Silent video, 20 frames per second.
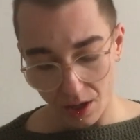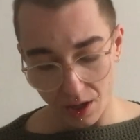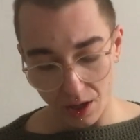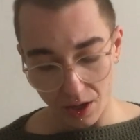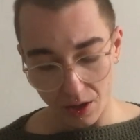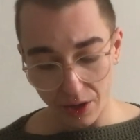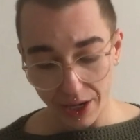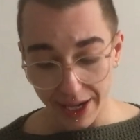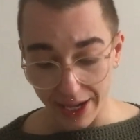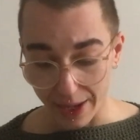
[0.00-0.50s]

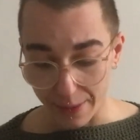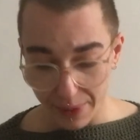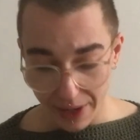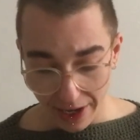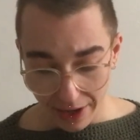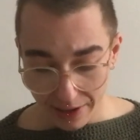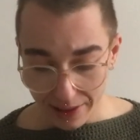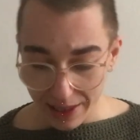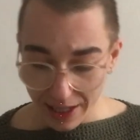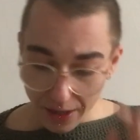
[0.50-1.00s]
Okay,
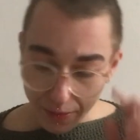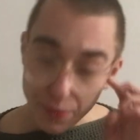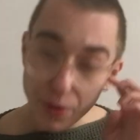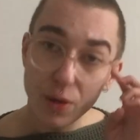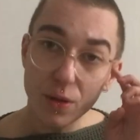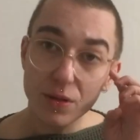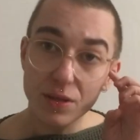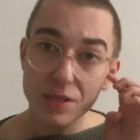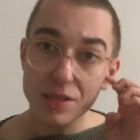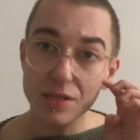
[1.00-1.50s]
apparently I
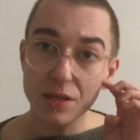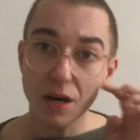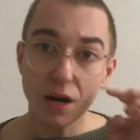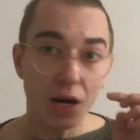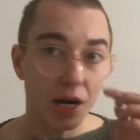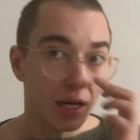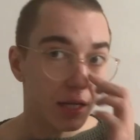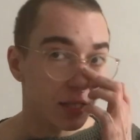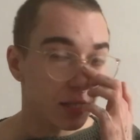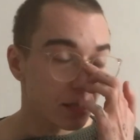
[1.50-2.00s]
pulled this
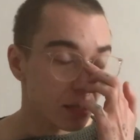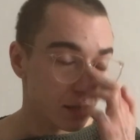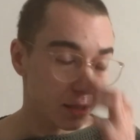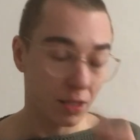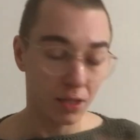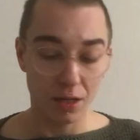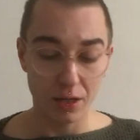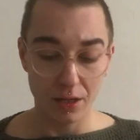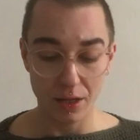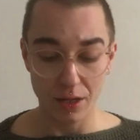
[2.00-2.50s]
card
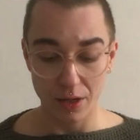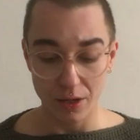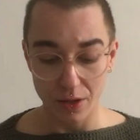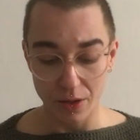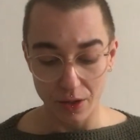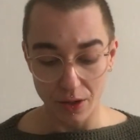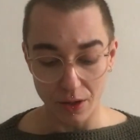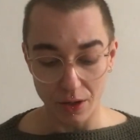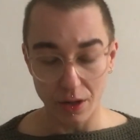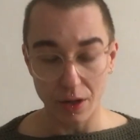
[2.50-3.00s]

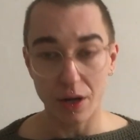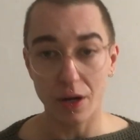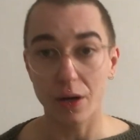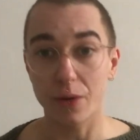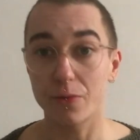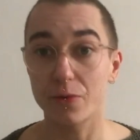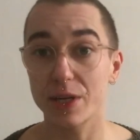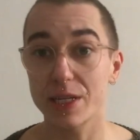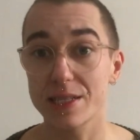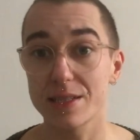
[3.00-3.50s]

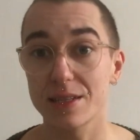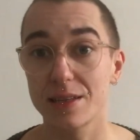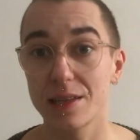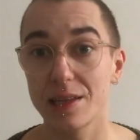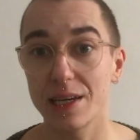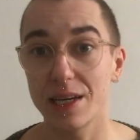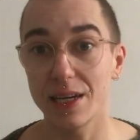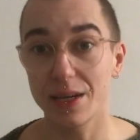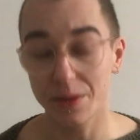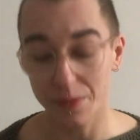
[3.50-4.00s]

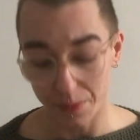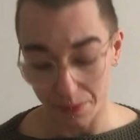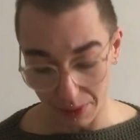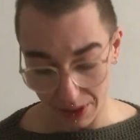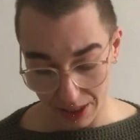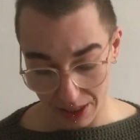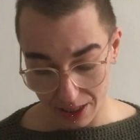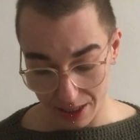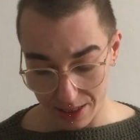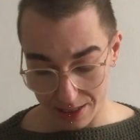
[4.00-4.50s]
recently
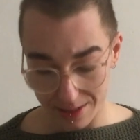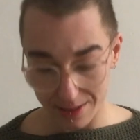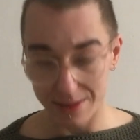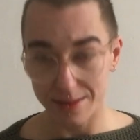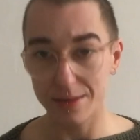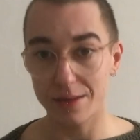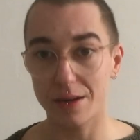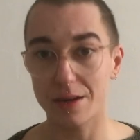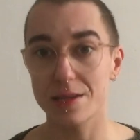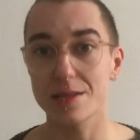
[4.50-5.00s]
because
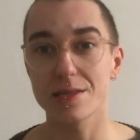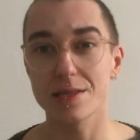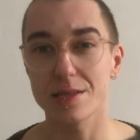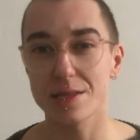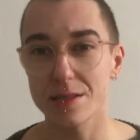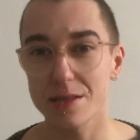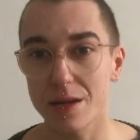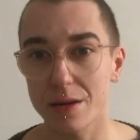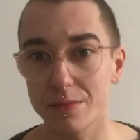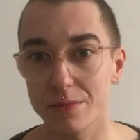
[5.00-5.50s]
there's
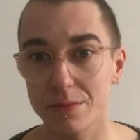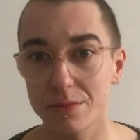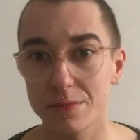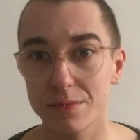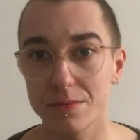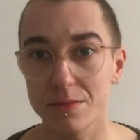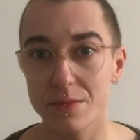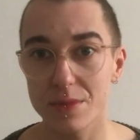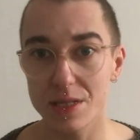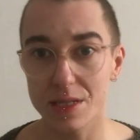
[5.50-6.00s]

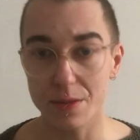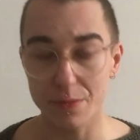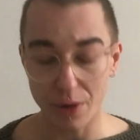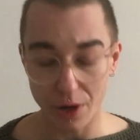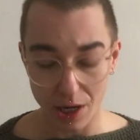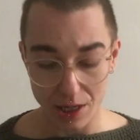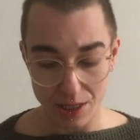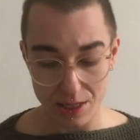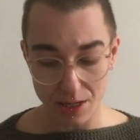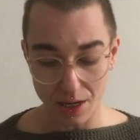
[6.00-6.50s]
some
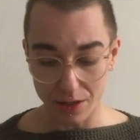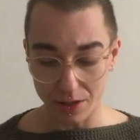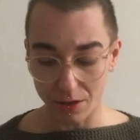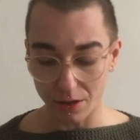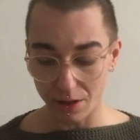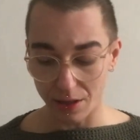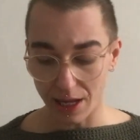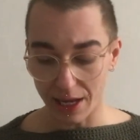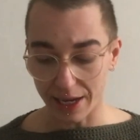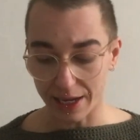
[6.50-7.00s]
parts
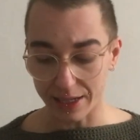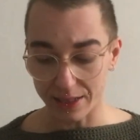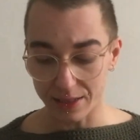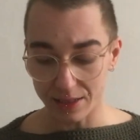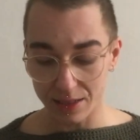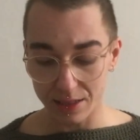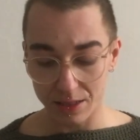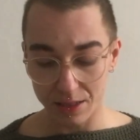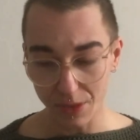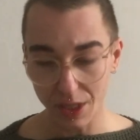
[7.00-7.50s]

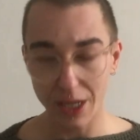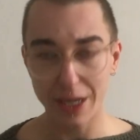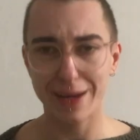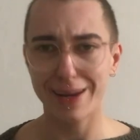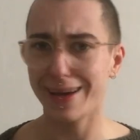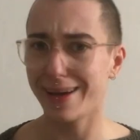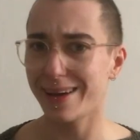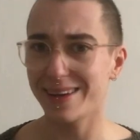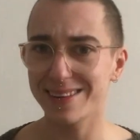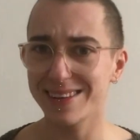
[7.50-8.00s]
underlined, and
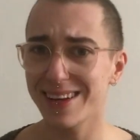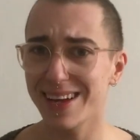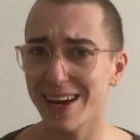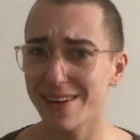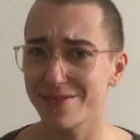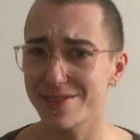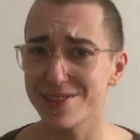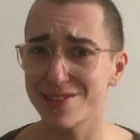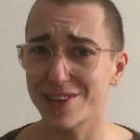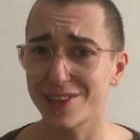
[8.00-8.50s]
I
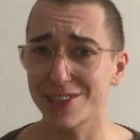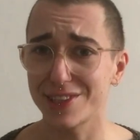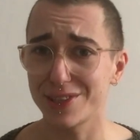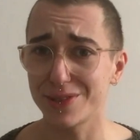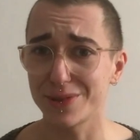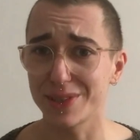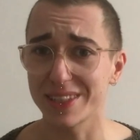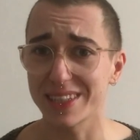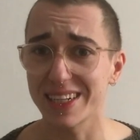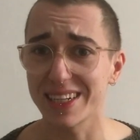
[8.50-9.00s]
haven't started
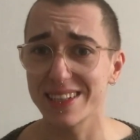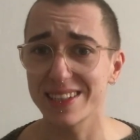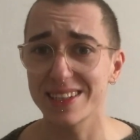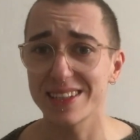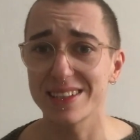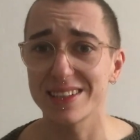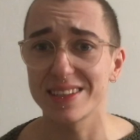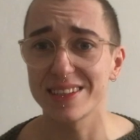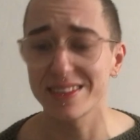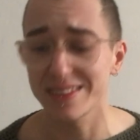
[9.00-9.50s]
doing that
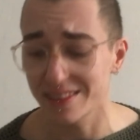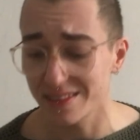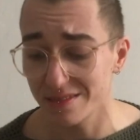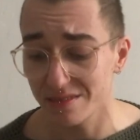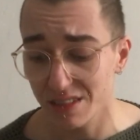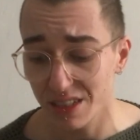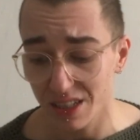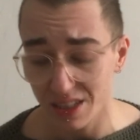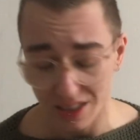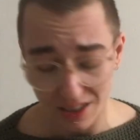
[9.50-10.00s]
until
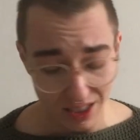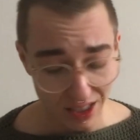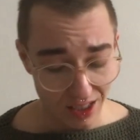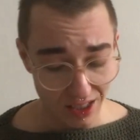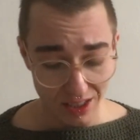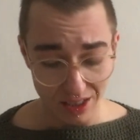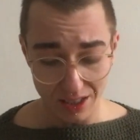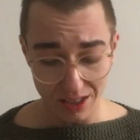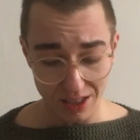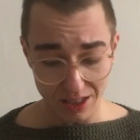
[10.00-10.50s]

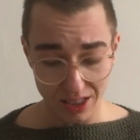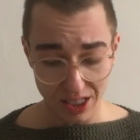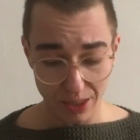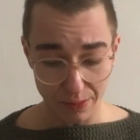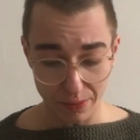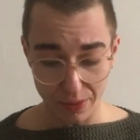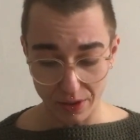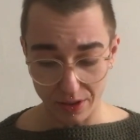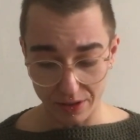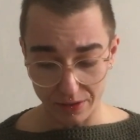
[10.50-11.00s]
a
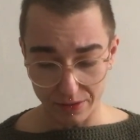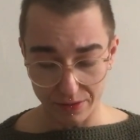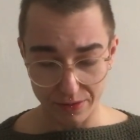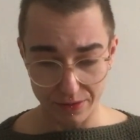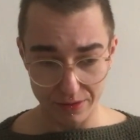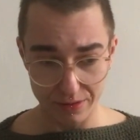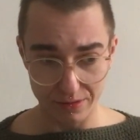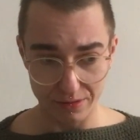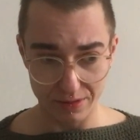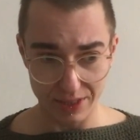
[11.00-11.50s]
couple of
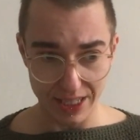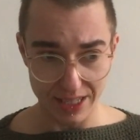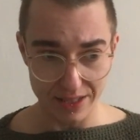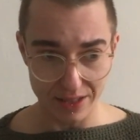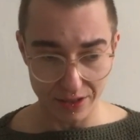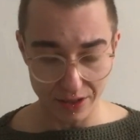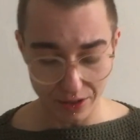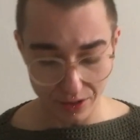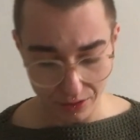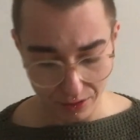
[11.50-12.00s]
days
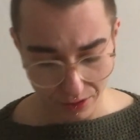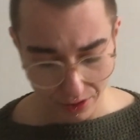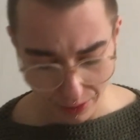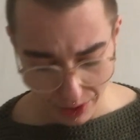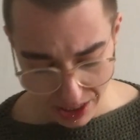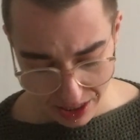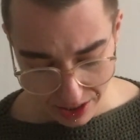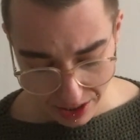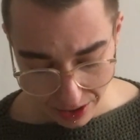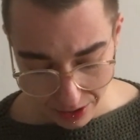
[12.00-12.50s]
ago or
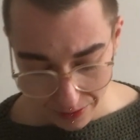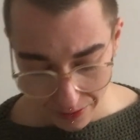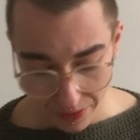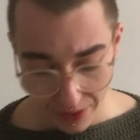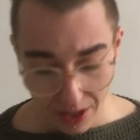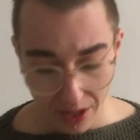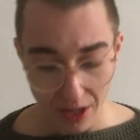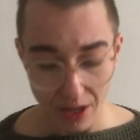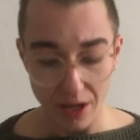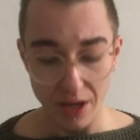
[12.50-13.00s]
weeks ago.
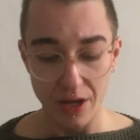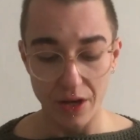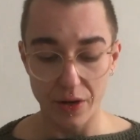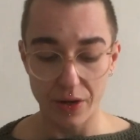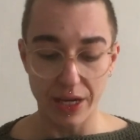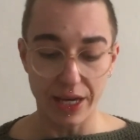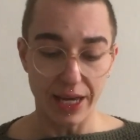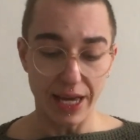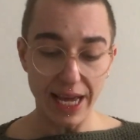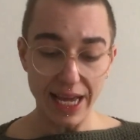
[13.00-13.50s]

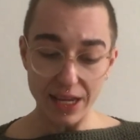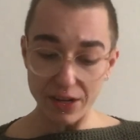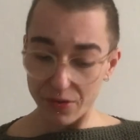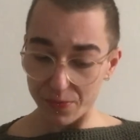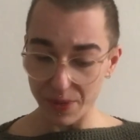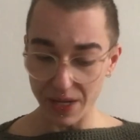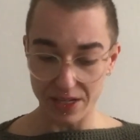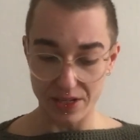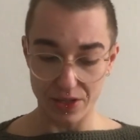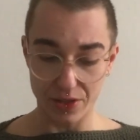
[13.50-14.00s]
Okay, 8 of
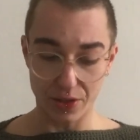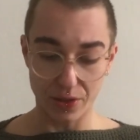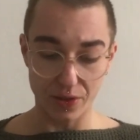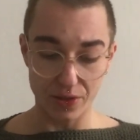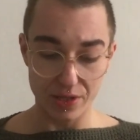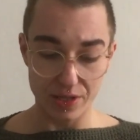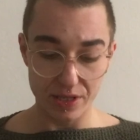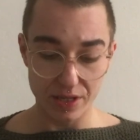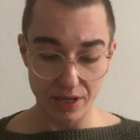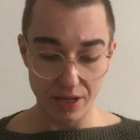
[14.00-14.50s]

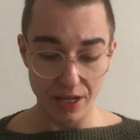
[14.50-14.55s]
Pentacles.